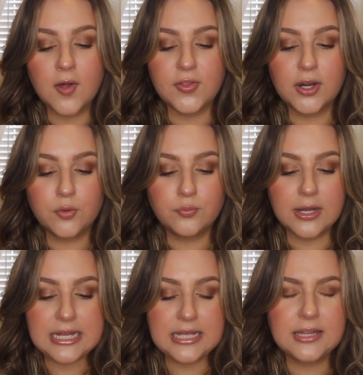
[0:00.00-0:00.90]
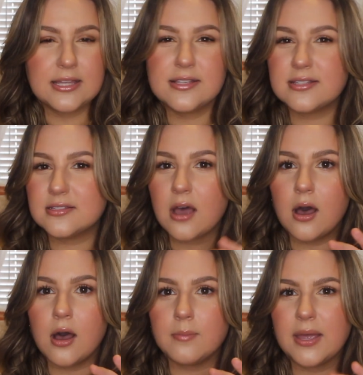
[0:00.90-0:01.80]
they are running this,
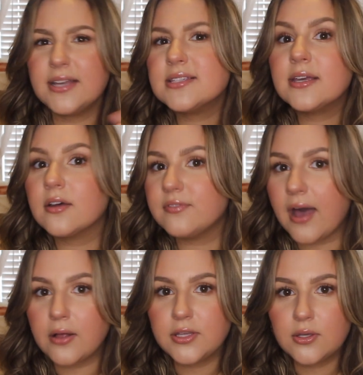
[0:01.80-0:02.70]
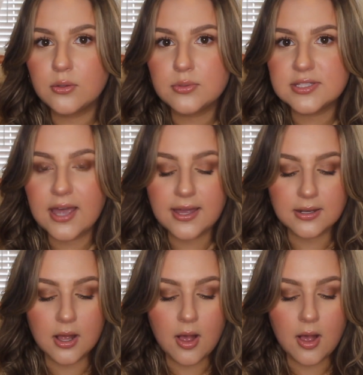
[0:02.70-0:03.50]
I guess like a value set